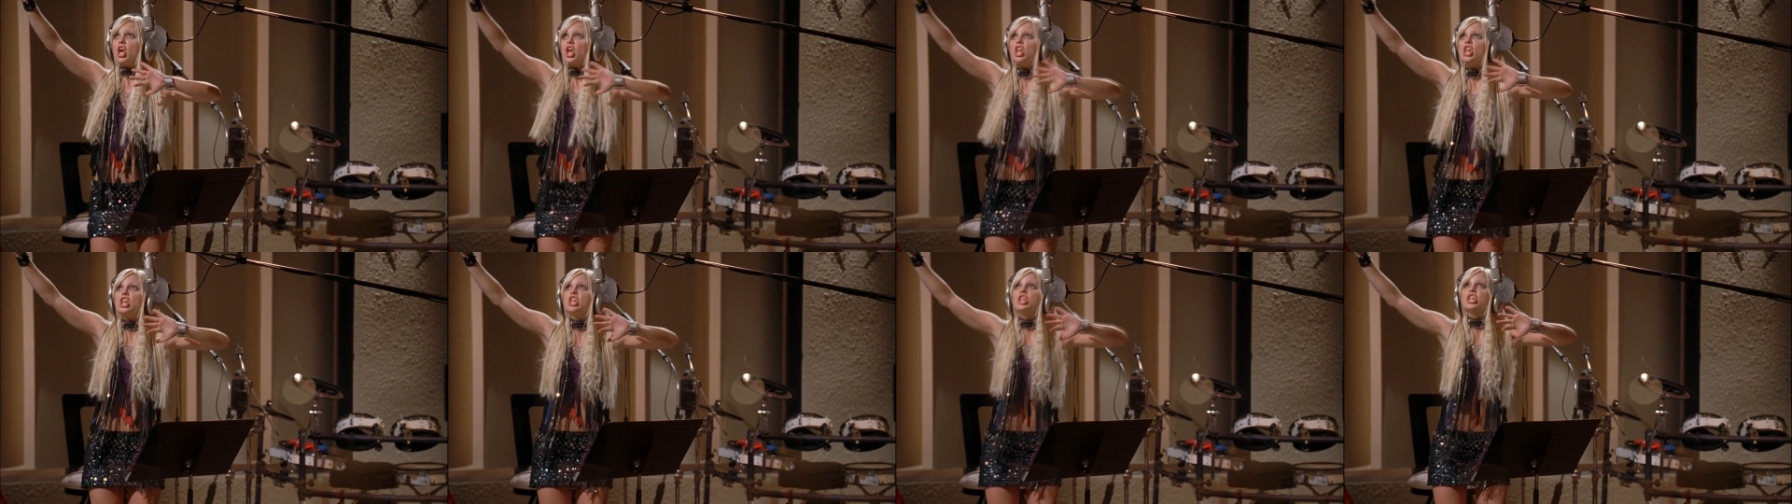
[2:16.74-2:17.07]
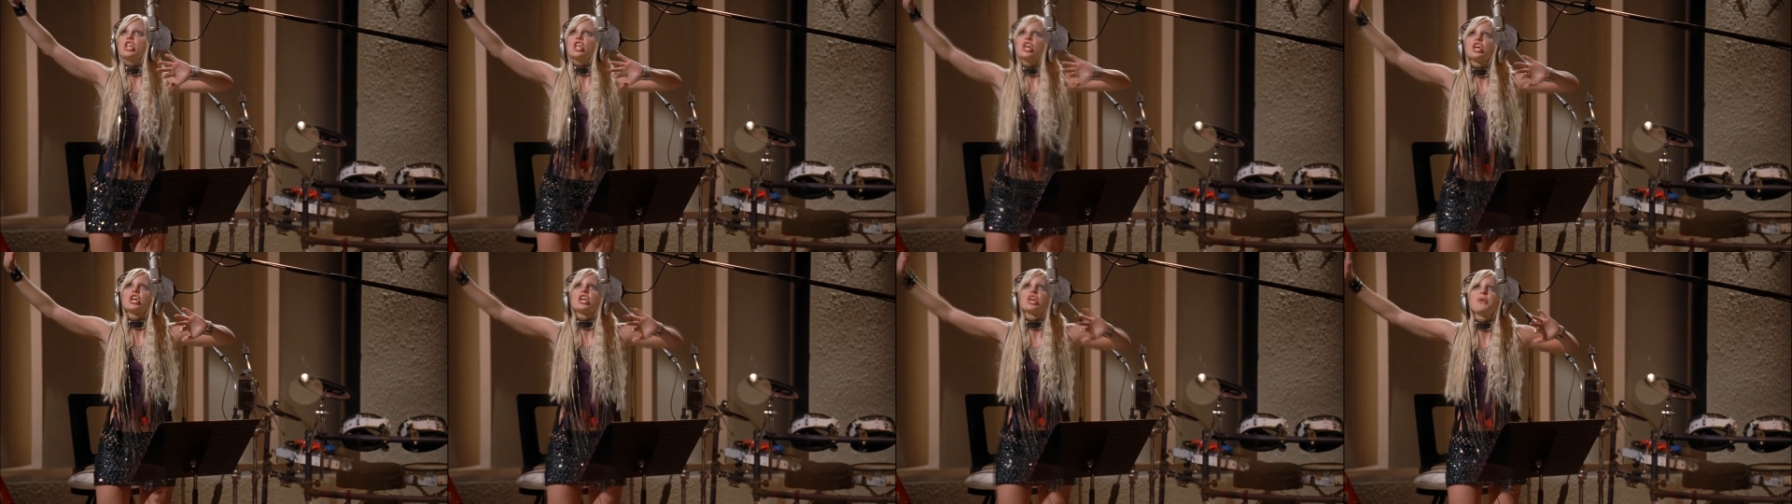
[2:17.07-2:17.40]
When he's
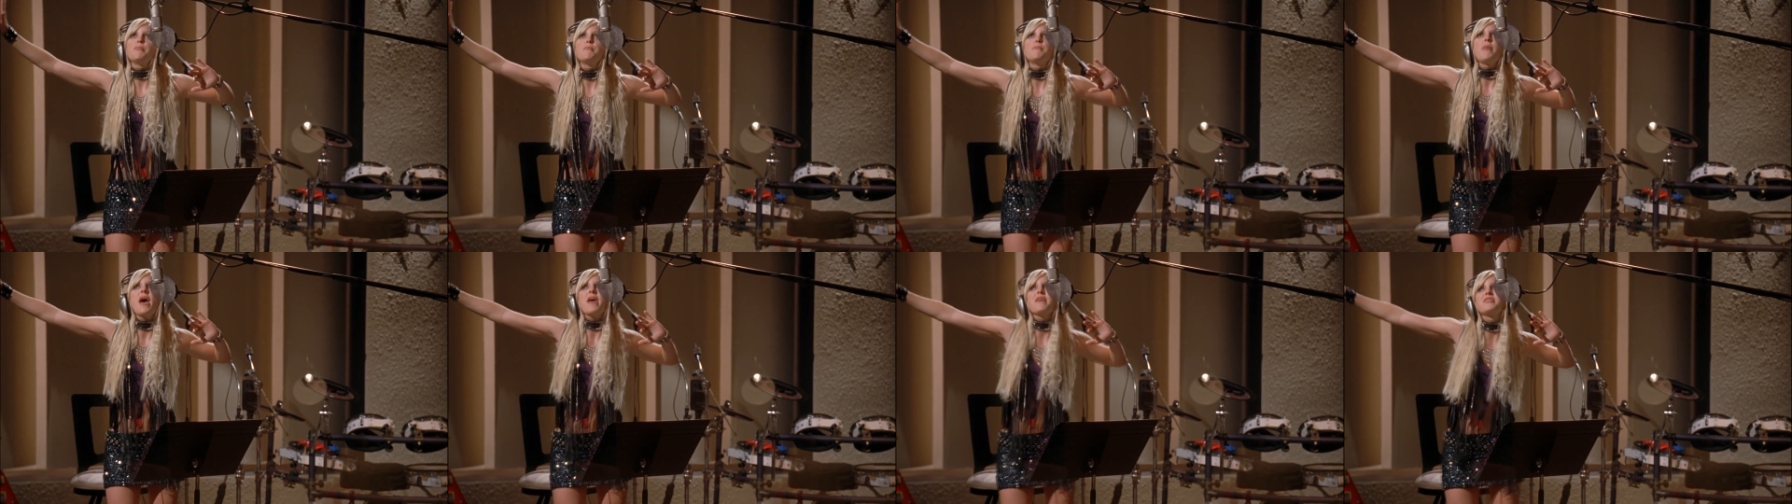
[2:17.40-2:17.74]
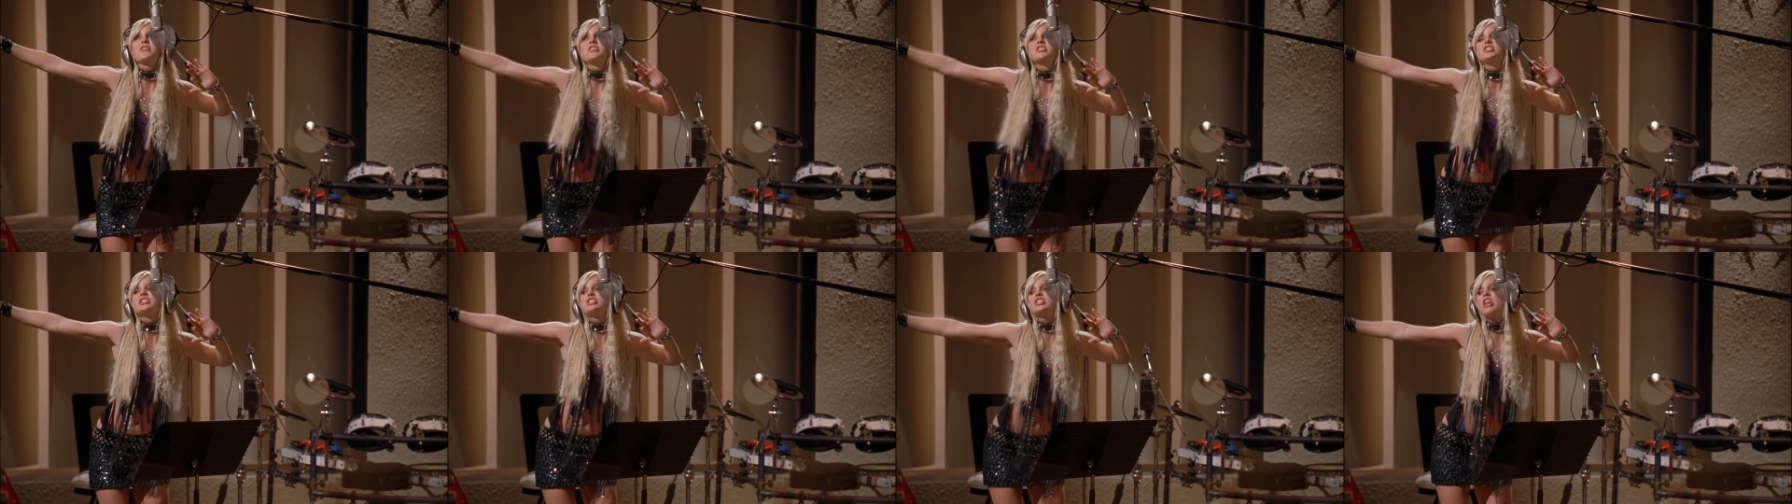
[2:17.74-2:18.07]
put in charge of a
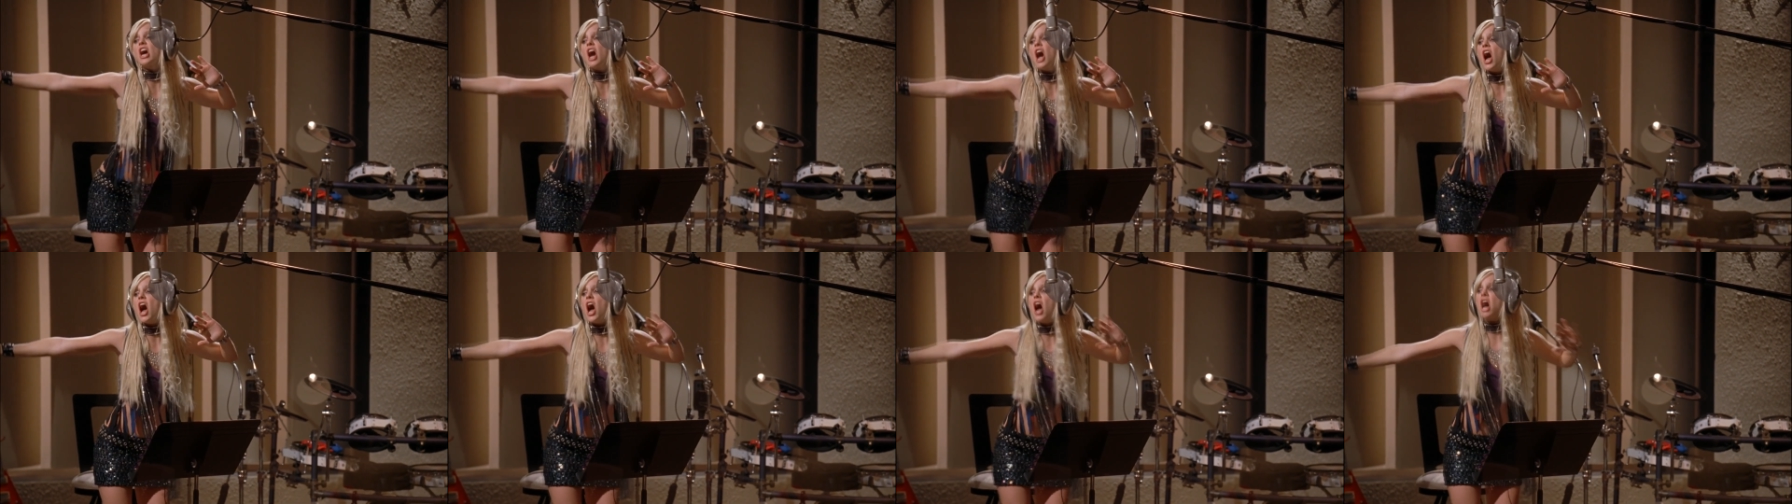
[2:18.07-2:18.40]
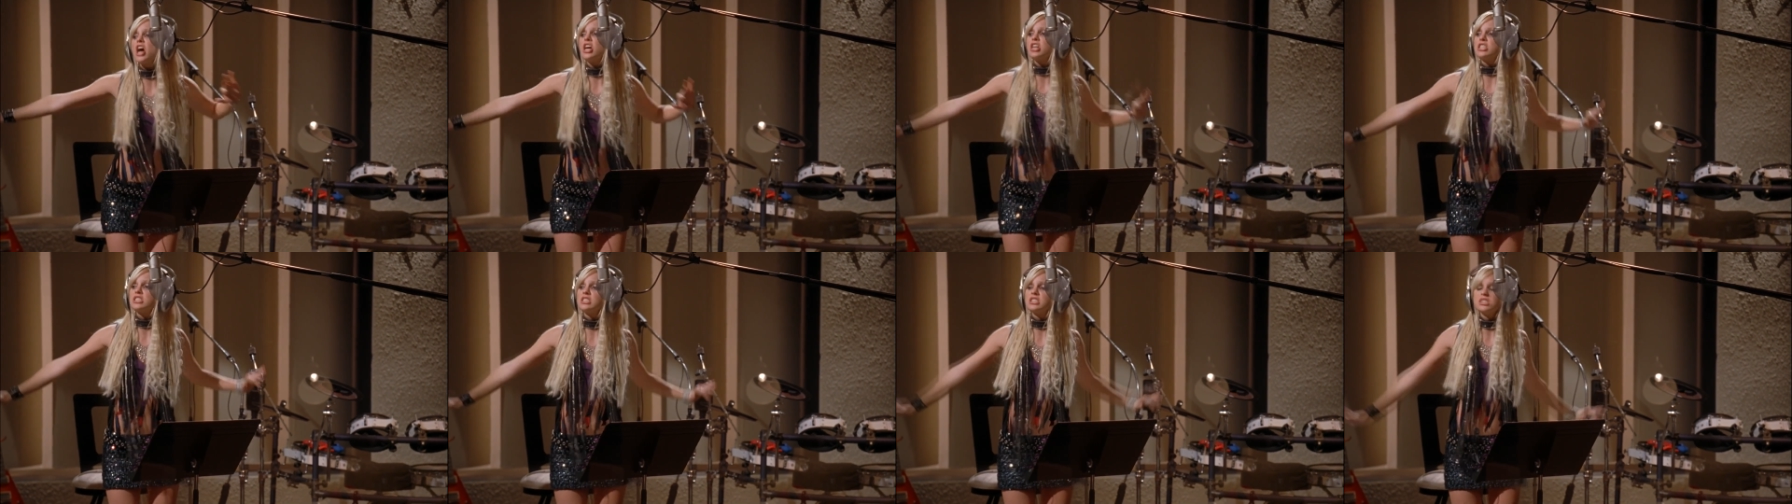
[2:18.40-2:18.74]
pop star
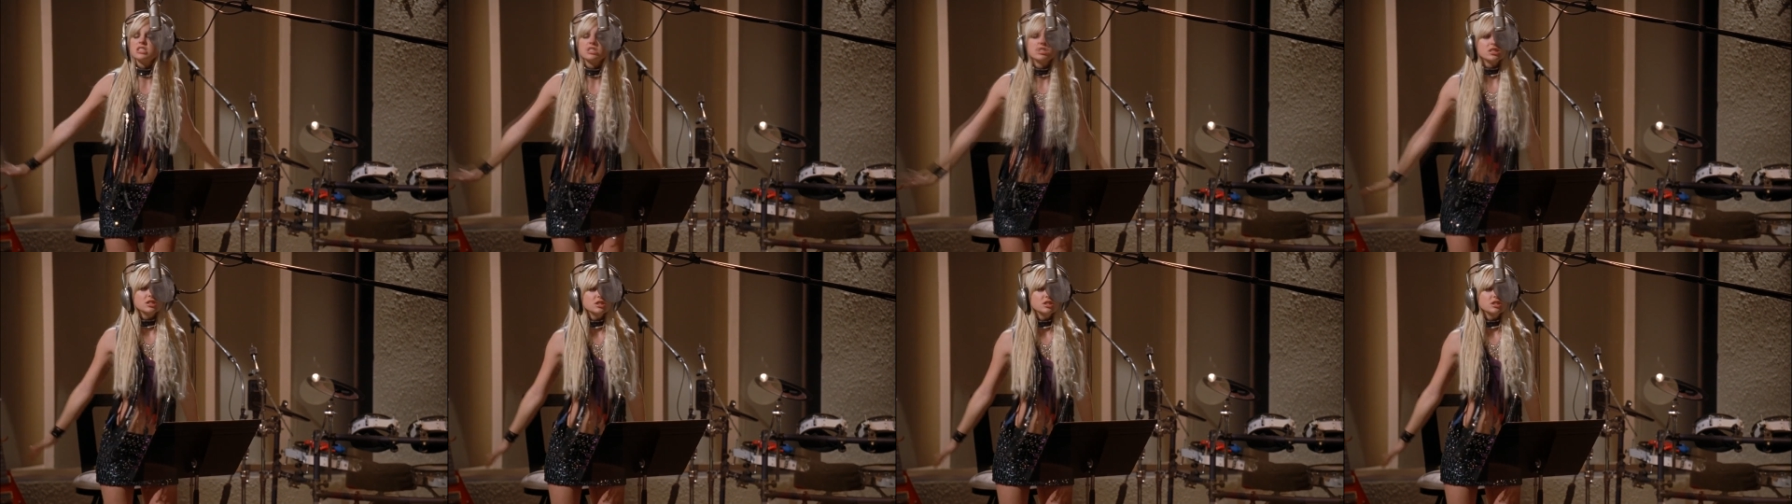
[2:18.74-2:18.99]
played by Anna